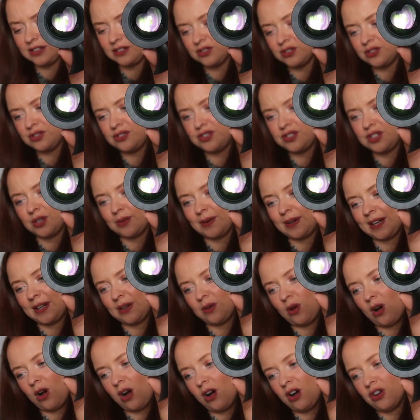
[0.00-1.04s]
it does do a
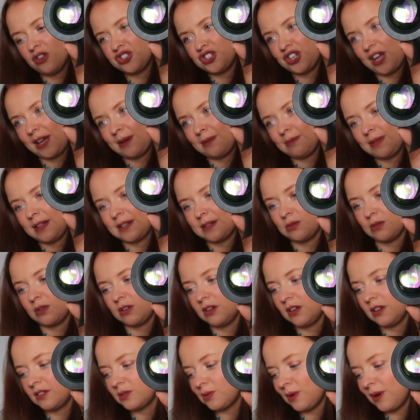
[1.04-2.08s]
little heart shape, this
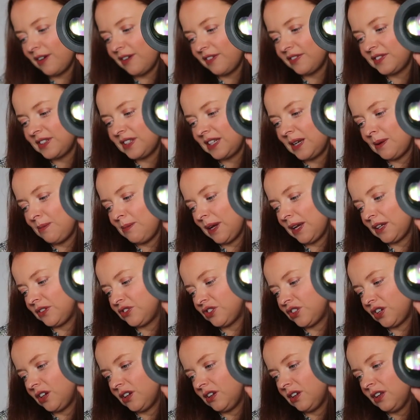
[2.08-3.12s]
one. I swear I've seen a
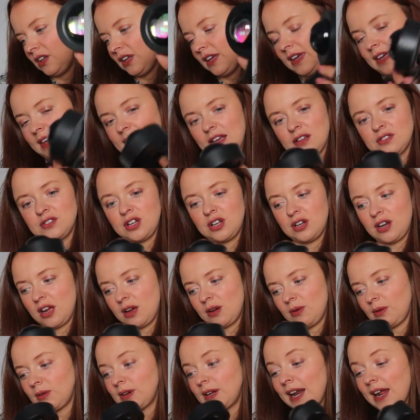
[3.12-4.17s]
picture. Don't
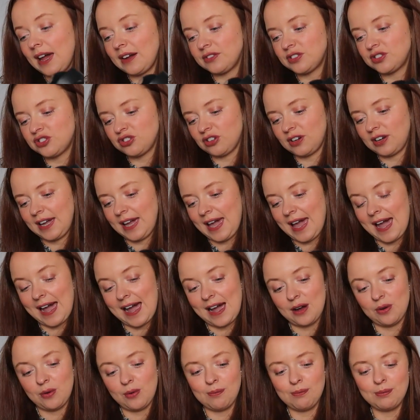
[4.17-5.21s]
know, I'm gonna have to try it
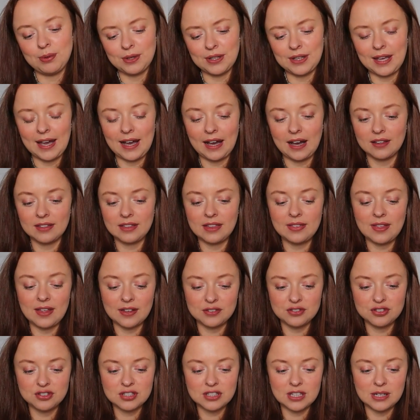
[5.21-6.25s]
out. But yeah, I think
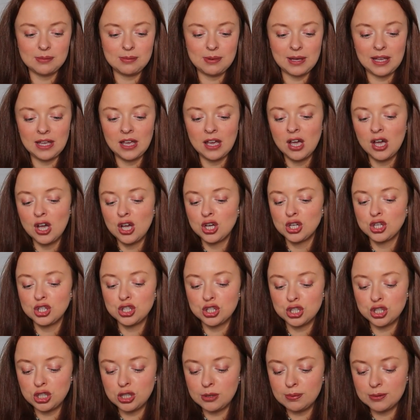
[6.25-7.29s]
that's just gonna be
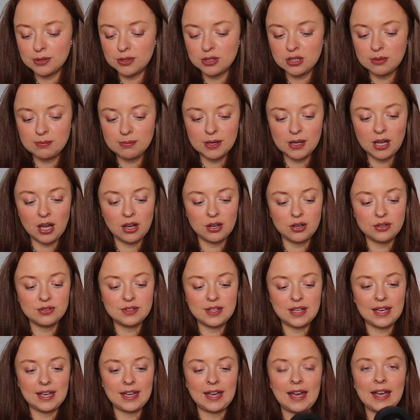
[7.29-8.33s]
super
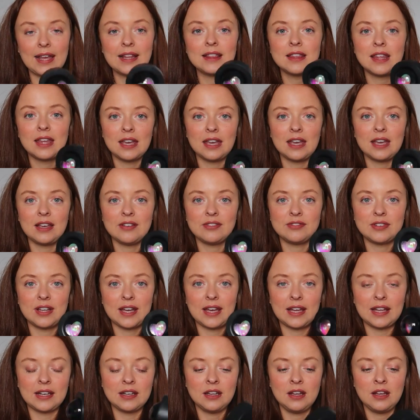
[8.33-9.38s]
cozy in the
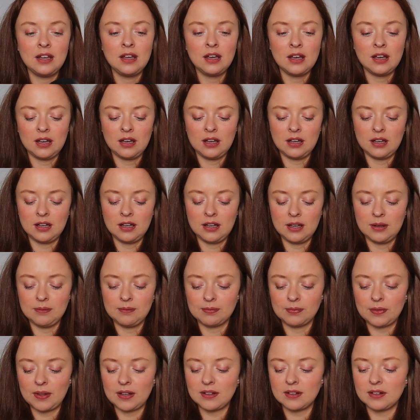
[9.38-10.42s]
evening. Do
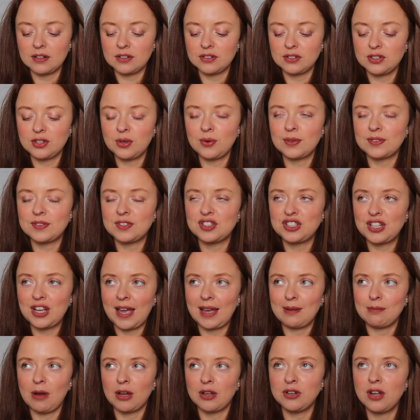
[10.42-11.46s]
you know what's a
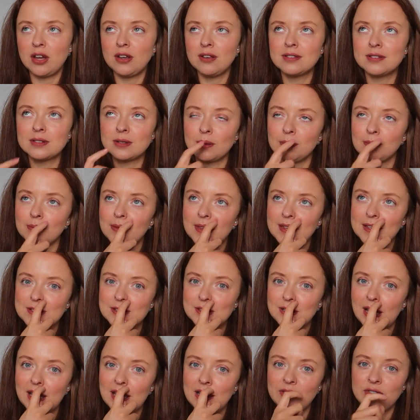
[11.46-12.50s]
shame? I know some
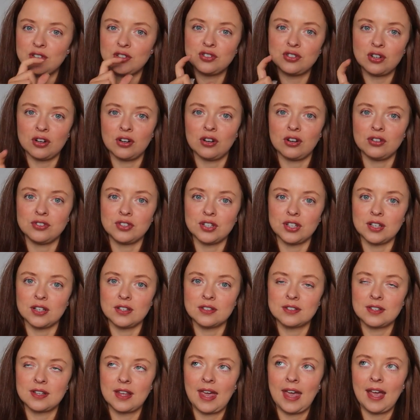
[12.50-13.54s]
shaver
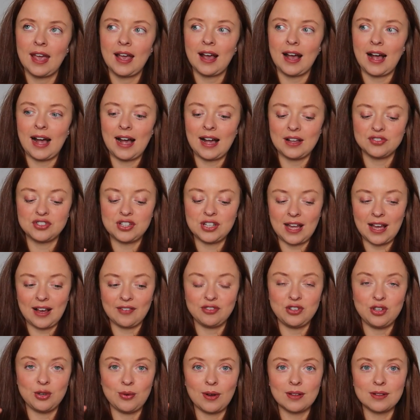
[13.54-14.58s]
chargers actually have
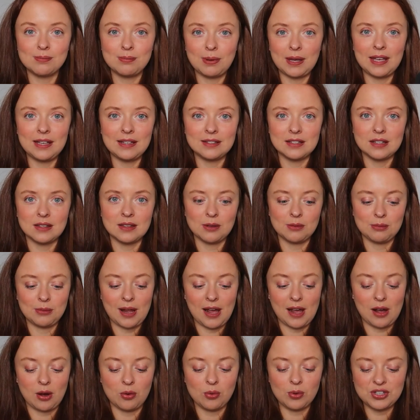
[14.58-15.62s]
USBs in them
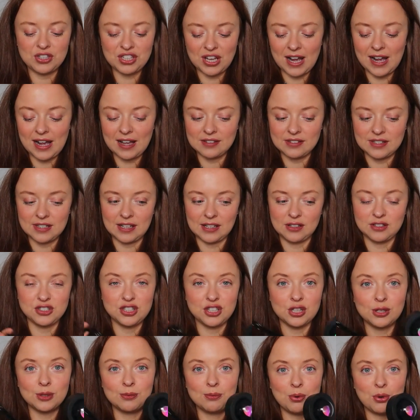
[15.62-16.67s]
now. I wish it has did, because
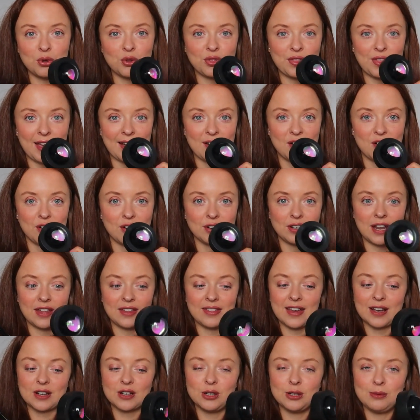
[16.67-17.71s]
you could put that on
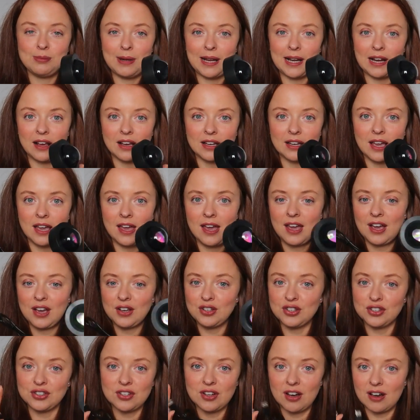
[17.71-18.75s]
and that could be like
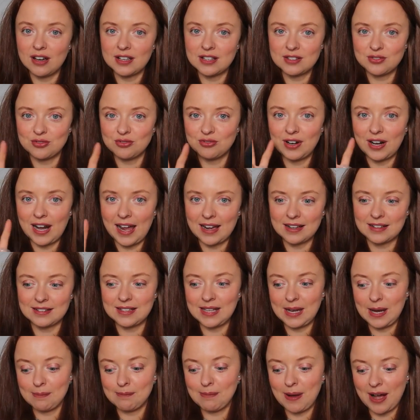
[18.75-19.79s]
your nice
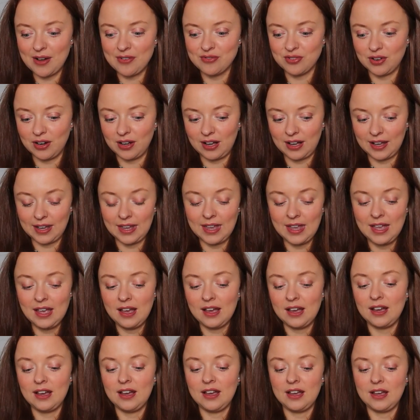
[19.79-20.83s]
relaxing bath light,
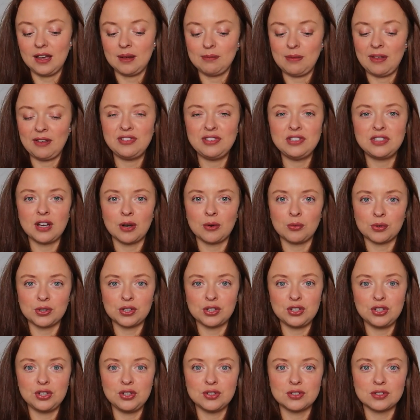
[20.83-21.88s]
if you don't want
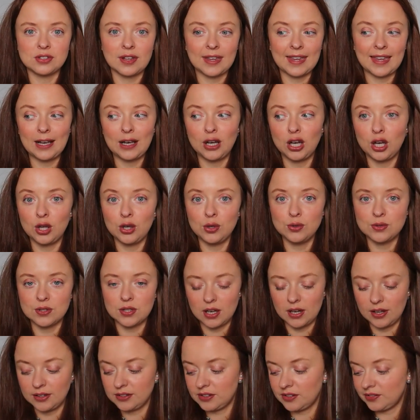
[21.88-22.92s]
to use like loads
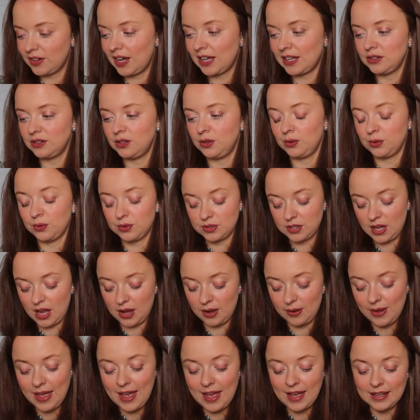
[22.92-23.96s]
of candles.
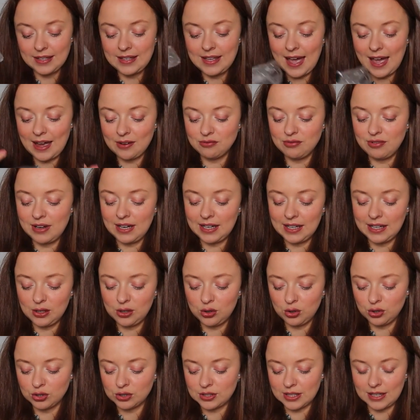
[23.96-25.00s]
So yeah, really
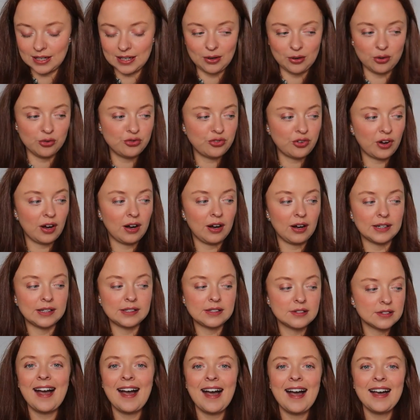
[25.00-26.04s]
good little
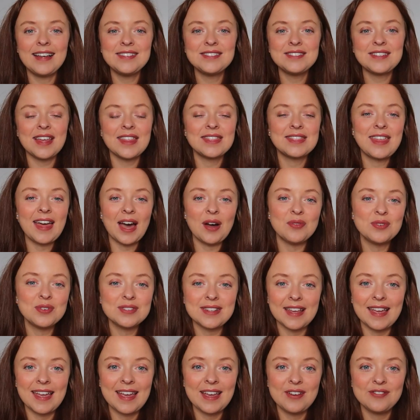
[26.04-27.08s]
find. And that was
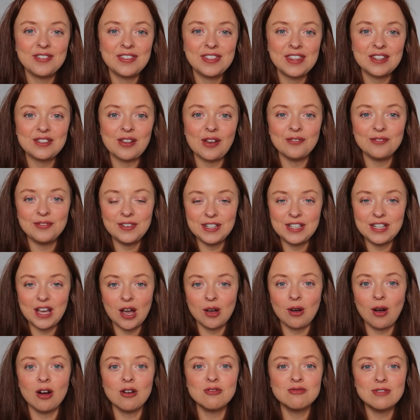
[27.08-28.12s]
it for this
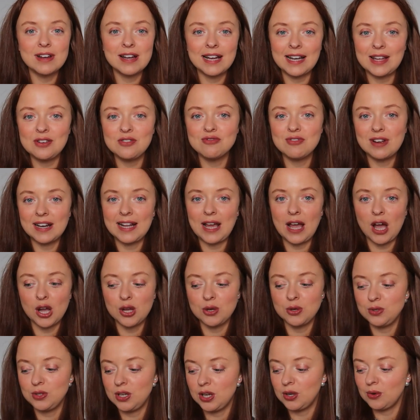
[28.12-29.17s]
video. I really
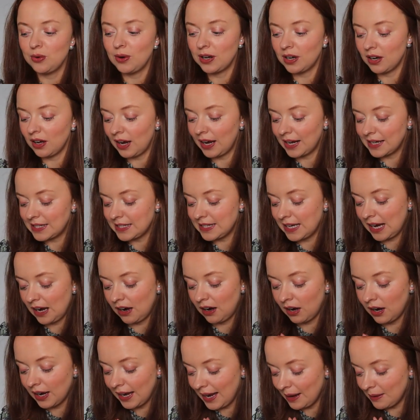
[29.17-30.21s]
hope you liked it.
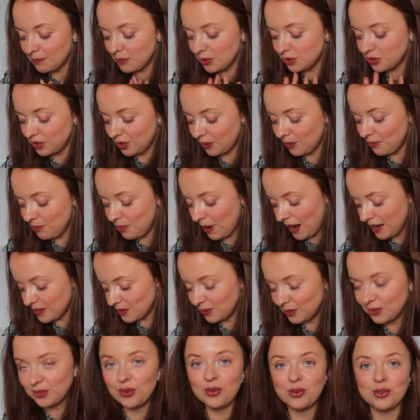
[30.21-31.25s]
I am so impressed
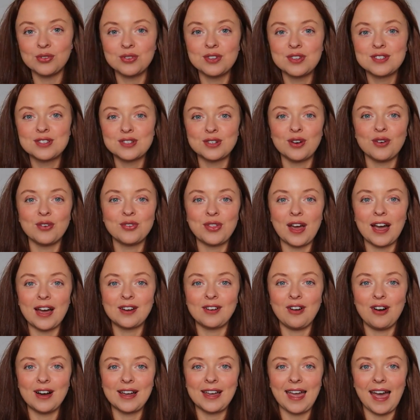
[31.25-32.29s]
with all of the stuff that I
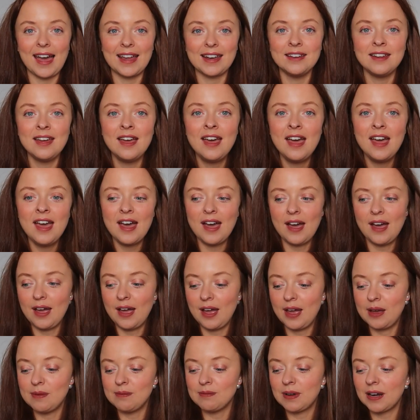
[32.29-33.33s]
got again.
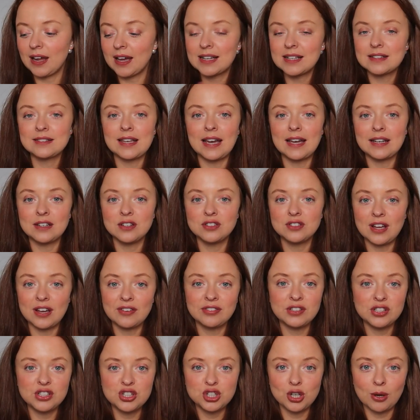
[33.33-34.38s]
Like I said,
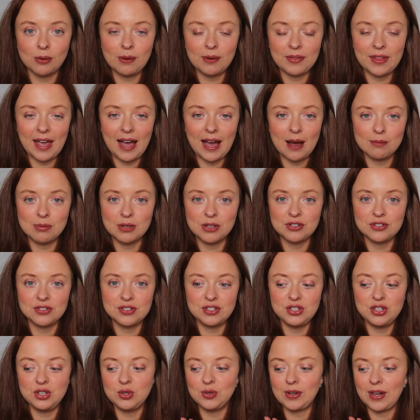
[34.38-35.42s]
definitely shop on the app
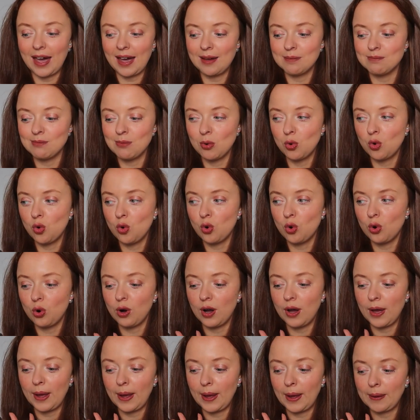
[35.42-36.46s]
because you get more
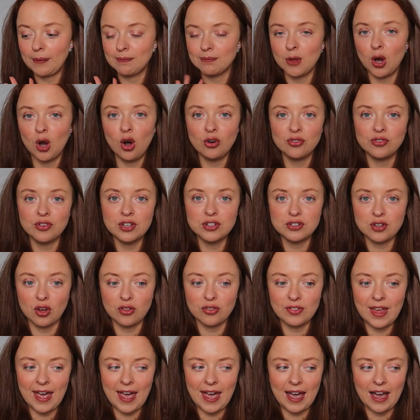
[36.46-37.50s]
offers
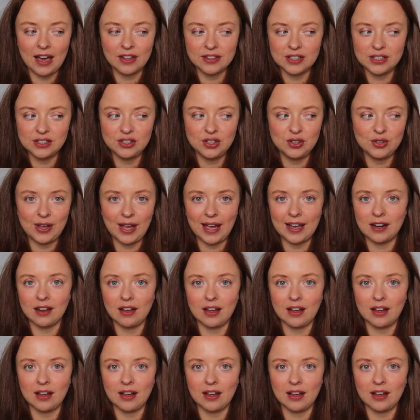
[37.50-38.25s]
on there. I think you get